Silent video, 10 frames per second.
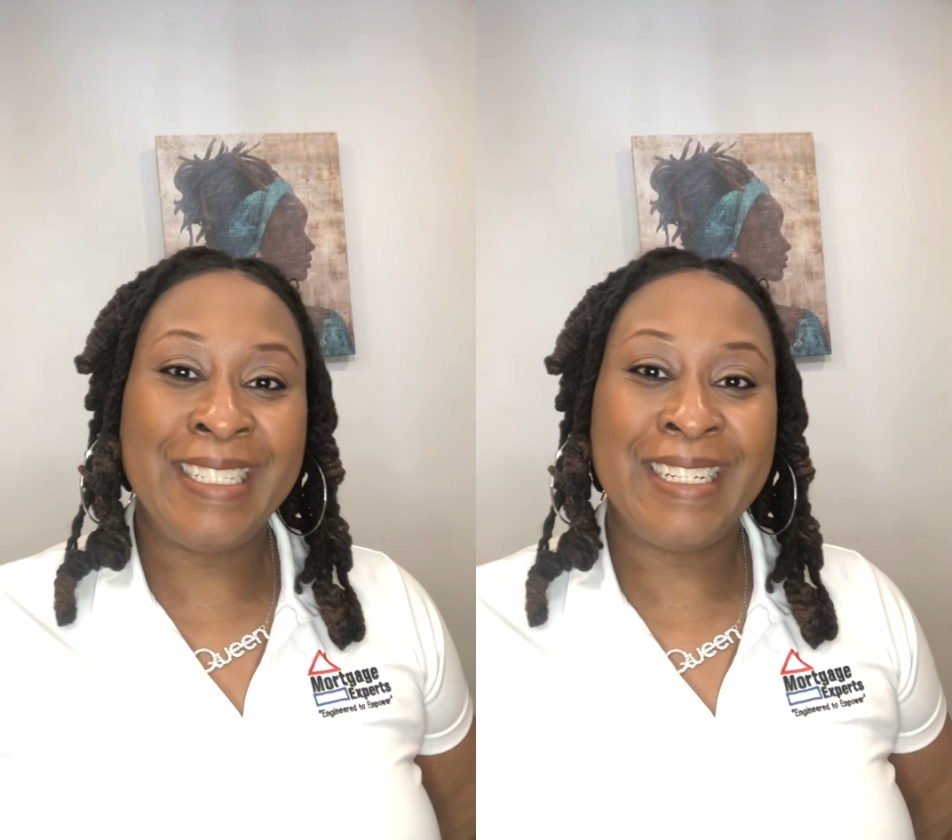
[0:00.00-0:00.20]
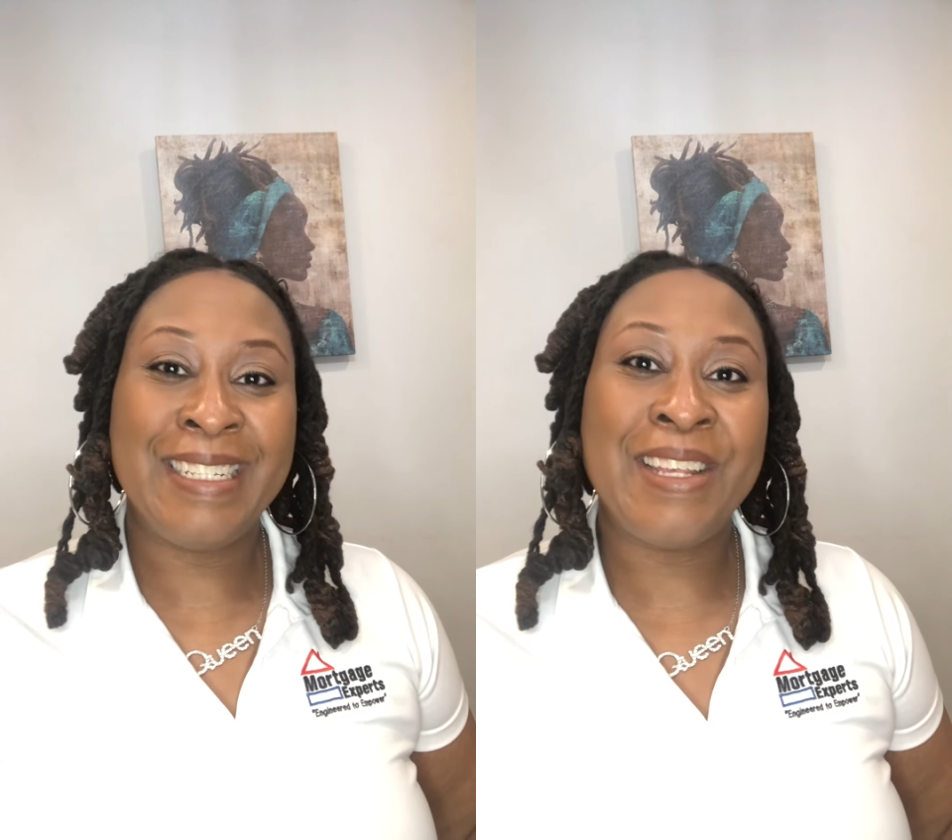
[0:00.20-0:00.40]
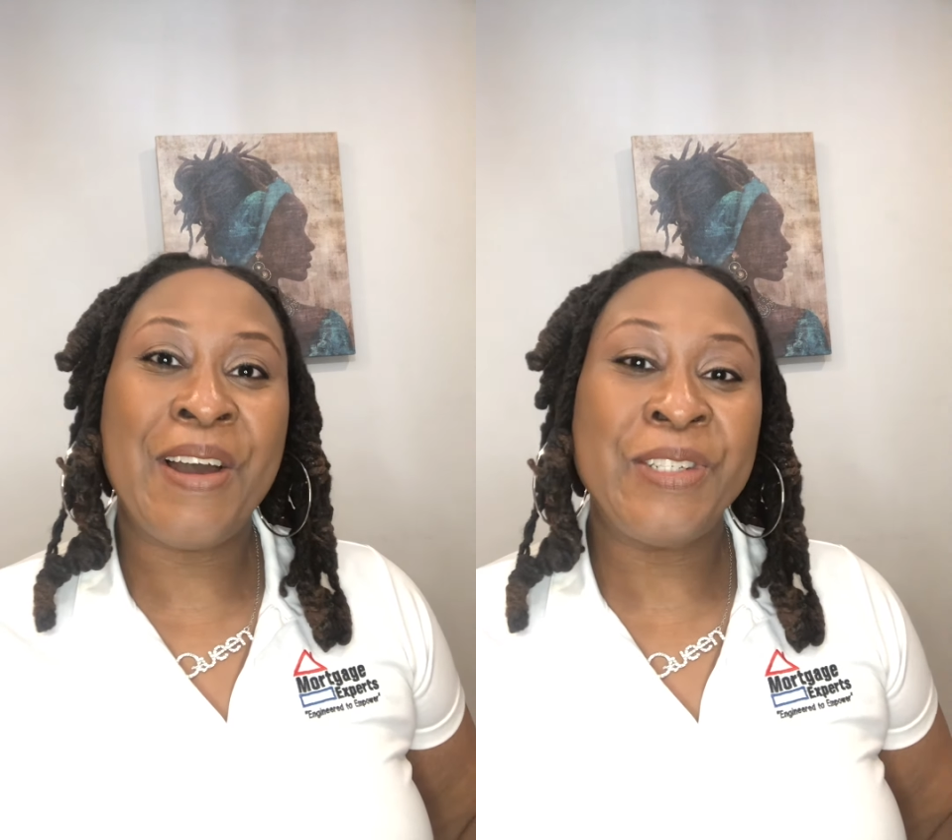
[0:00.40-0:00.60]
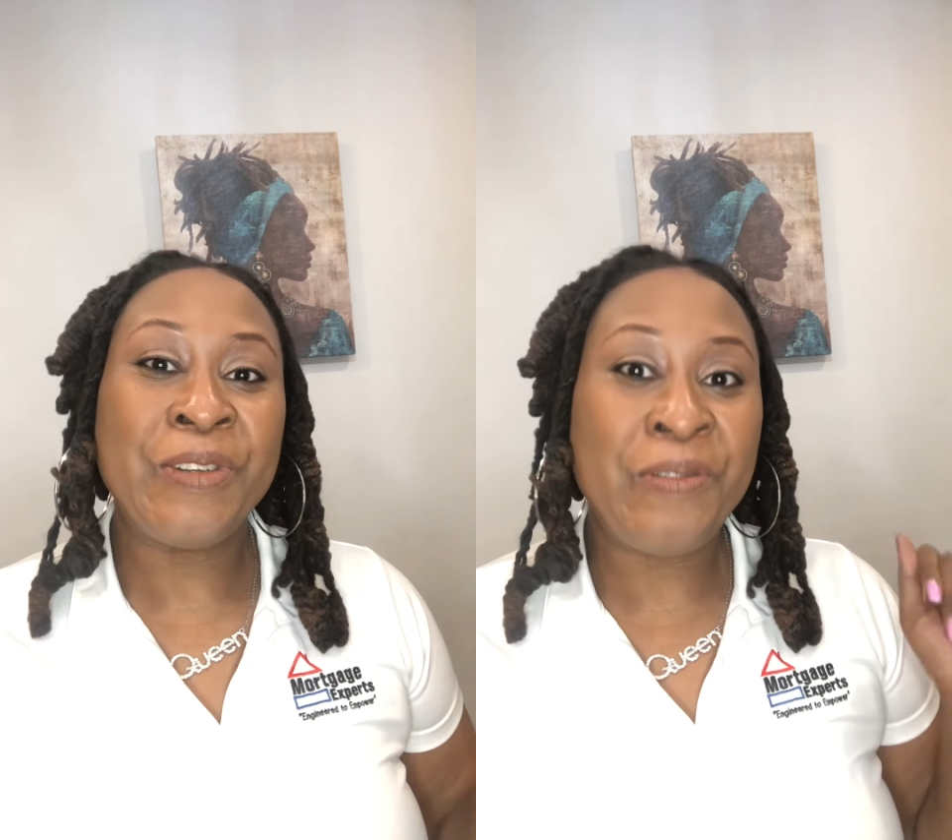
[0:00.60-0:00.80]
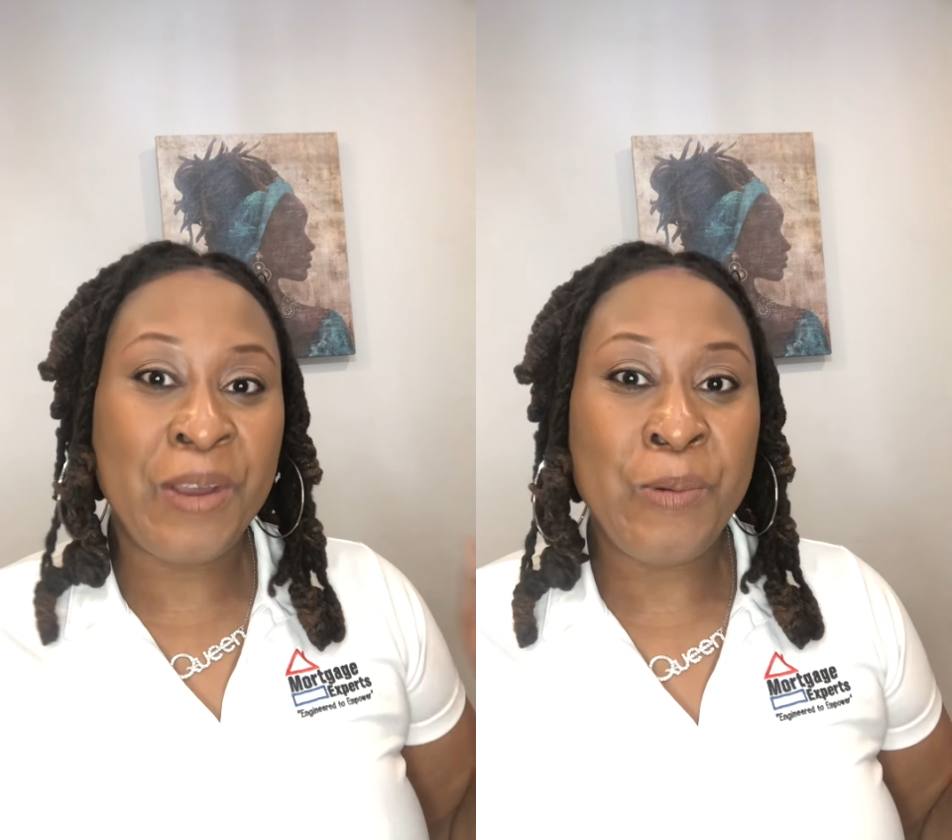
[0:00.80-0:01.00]
it's Sandra
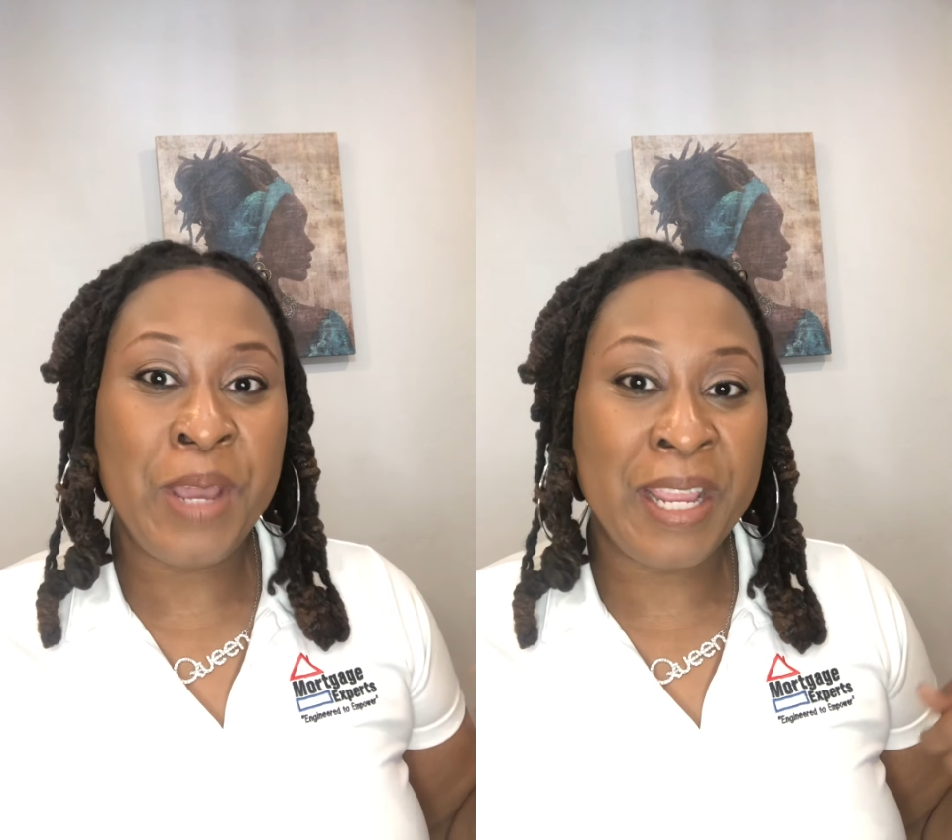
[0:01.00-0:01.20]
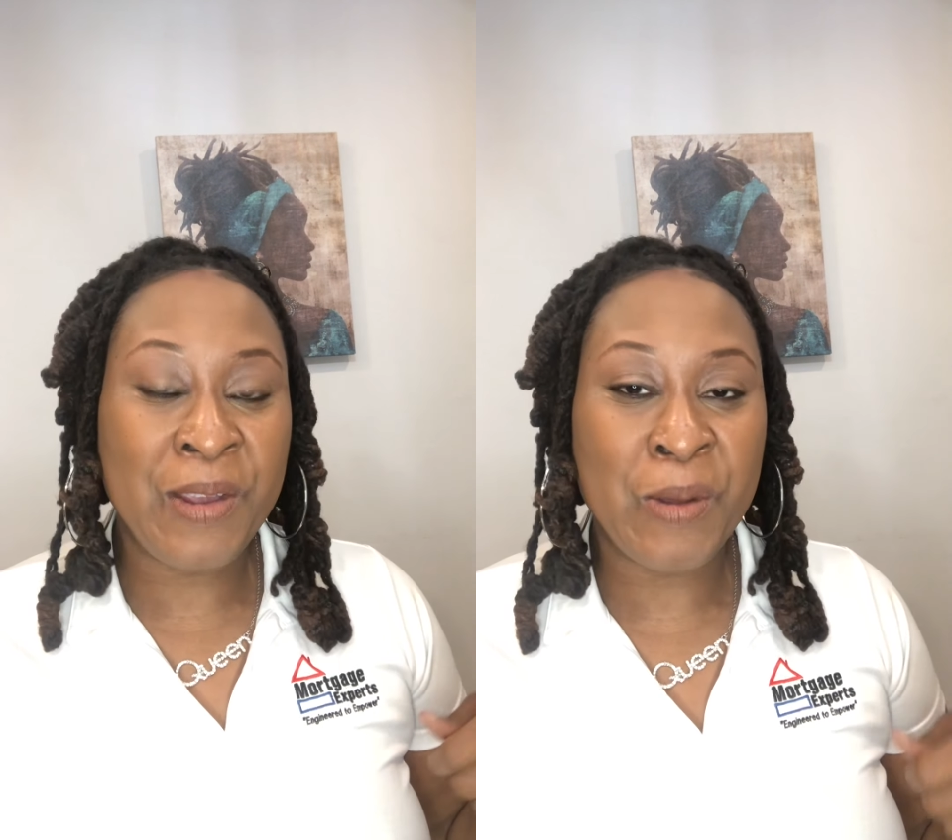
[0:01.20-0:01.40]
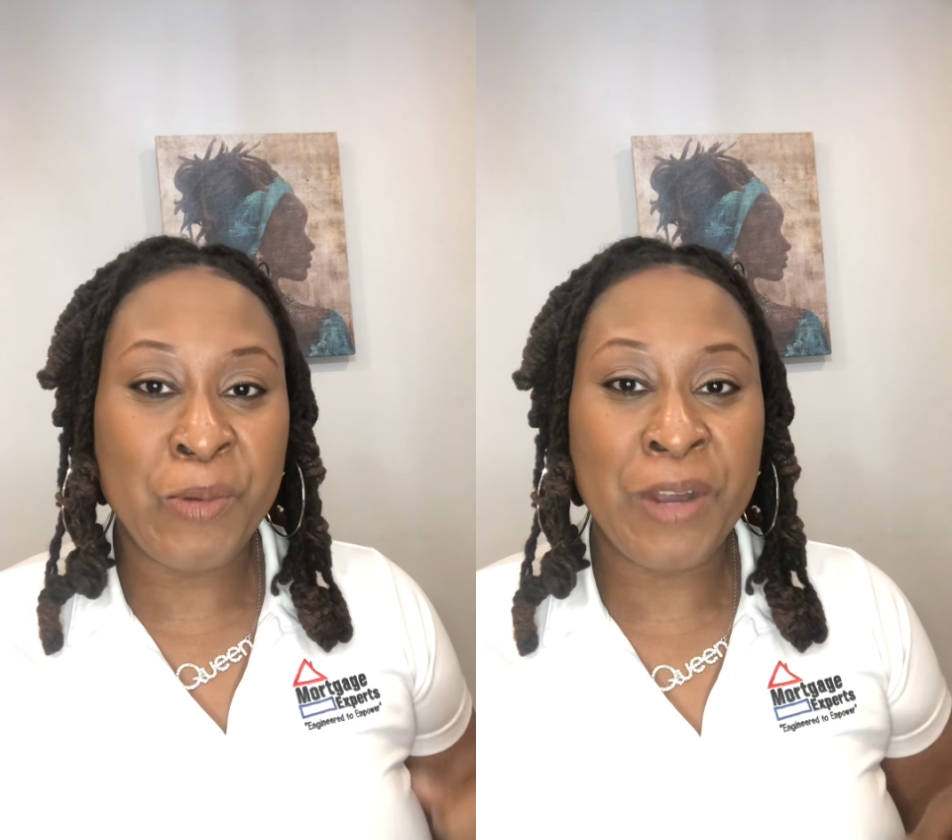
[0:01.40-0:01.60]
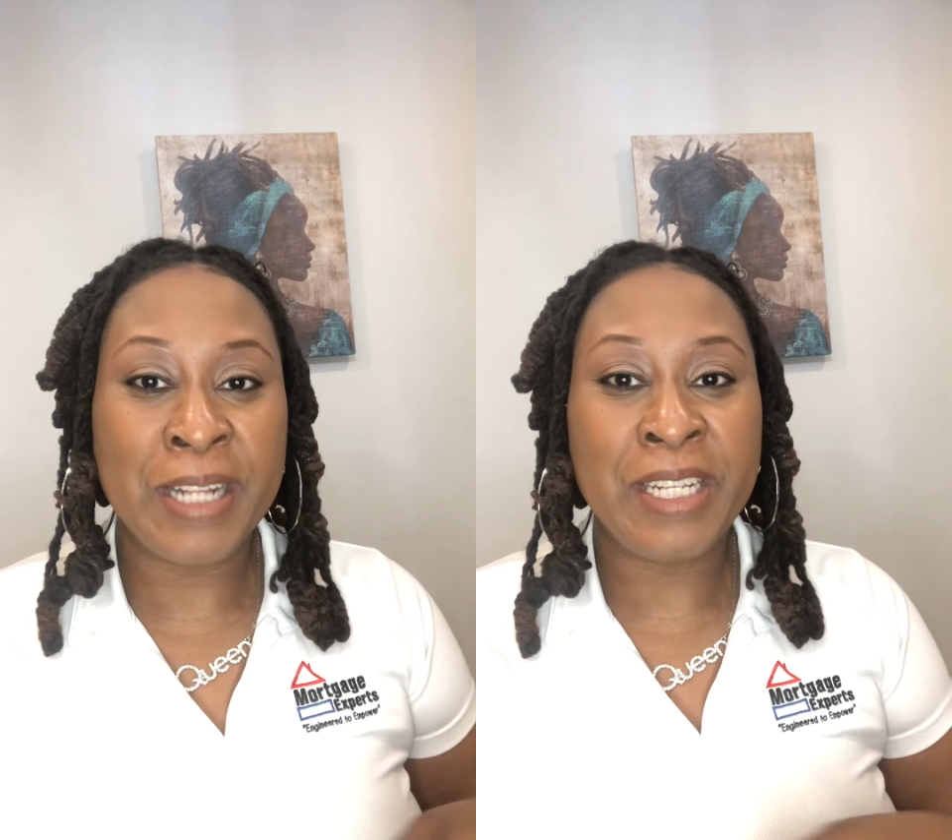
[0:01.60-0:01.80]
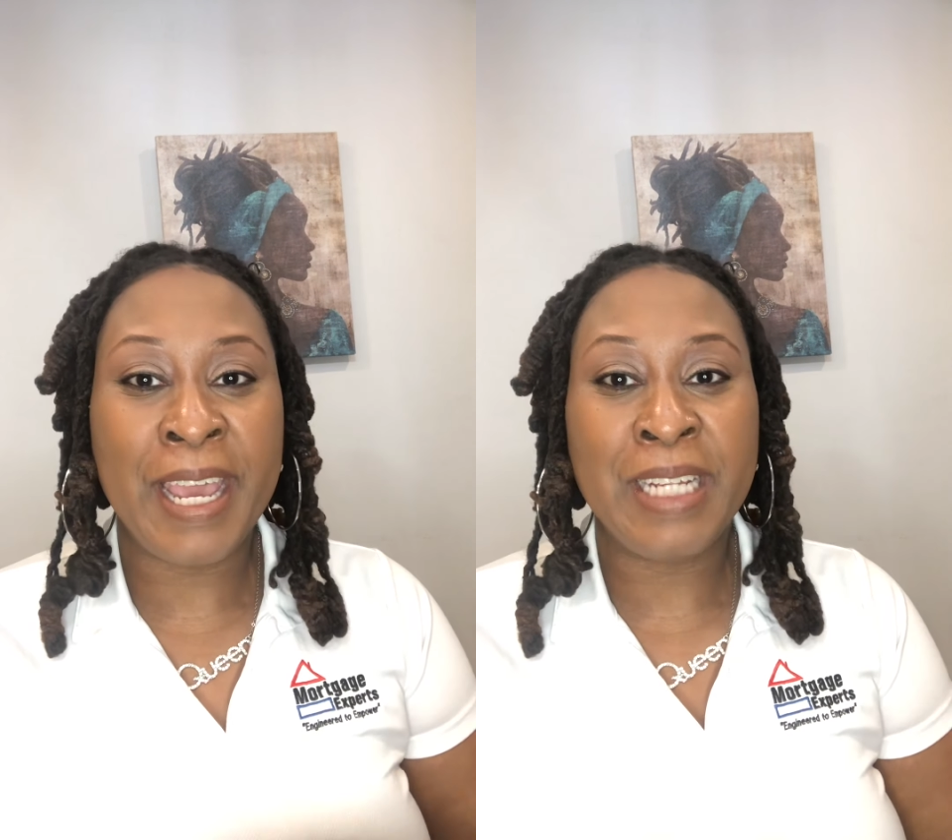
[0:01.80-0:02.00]
Fenwick, your
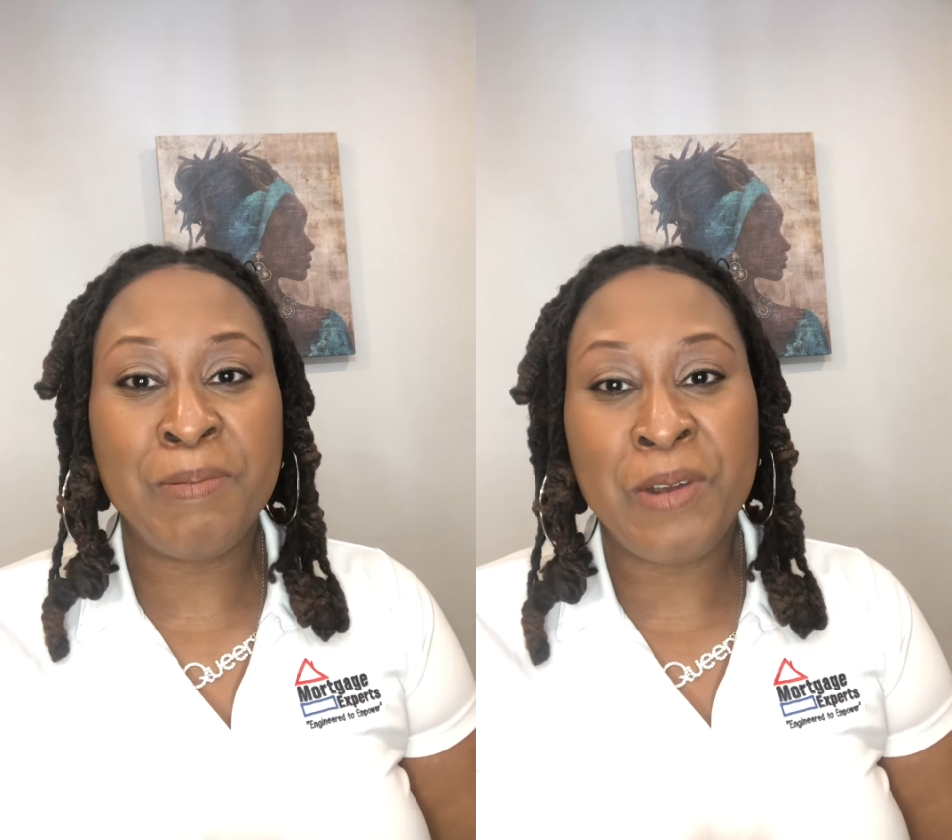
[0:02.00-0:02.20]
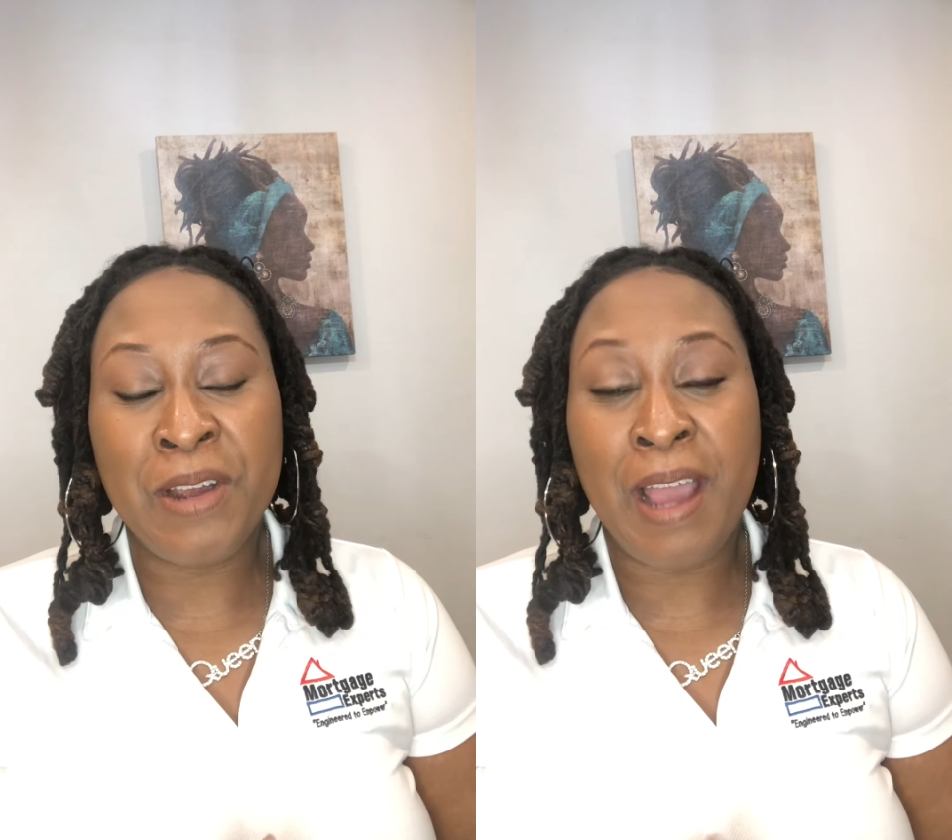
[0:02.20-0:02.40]
mortgage expert.